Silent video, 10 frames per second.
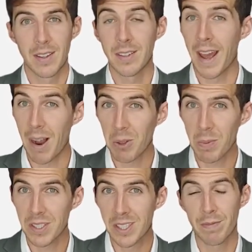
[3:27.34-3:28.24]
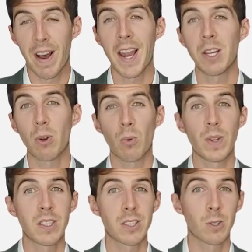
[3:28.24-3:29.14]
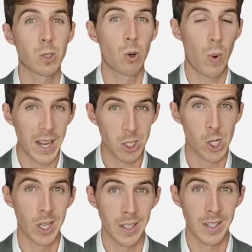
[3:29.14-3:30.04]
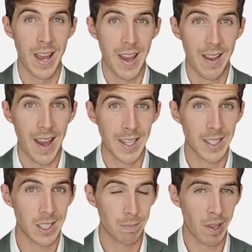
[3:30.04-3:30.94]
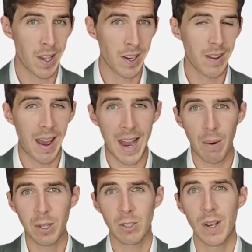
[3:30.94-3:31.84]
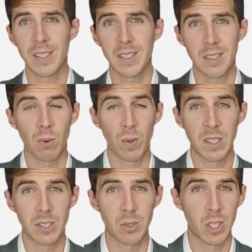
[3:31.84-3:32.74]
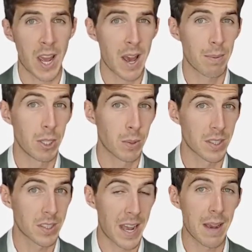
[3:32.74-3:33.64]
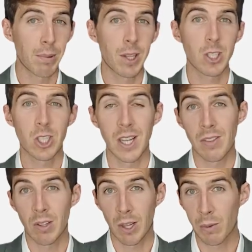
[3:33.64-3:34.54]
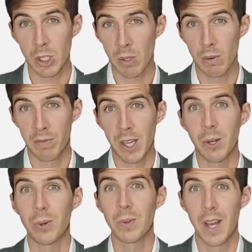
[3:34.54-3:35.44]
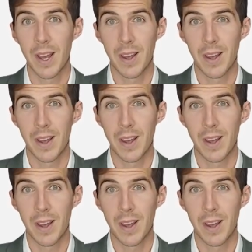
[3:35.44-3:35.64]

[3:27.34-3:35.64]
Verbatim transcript: Now you must define your research question and explain how it addresses the research gap you established in the literature review.